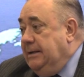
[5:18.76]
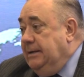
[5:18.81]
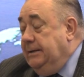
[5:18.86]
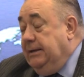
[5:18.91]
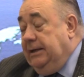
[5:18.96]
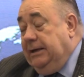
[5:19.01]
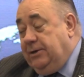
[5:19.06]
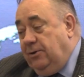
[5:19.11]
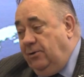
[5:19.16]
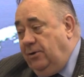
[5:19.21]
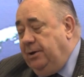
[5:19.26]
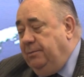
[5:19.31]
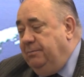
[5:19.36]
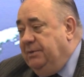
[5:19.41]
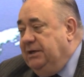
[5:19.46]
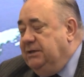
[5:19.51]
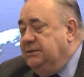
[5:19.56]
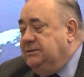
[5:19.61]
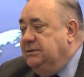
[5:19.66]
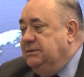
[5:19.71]
The
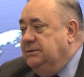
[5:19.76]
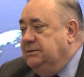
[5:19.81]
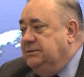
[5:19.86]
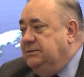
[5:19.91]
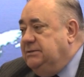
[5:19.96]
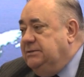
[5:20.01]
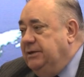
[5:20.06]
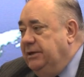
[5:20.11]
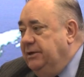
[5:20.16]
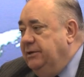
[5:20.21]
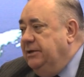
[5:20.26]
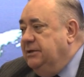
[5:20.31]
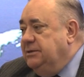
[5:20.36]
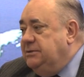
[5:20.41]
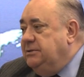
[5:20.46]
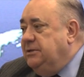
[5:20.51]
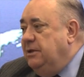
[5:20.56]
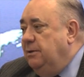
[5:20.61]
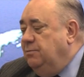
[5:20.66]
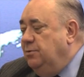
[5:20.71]
economy is in
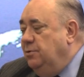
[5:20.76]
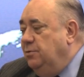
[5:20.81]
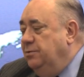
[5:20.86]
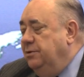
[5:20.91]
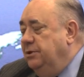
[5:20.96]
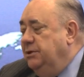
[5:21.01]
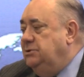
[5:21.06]
serious trouble.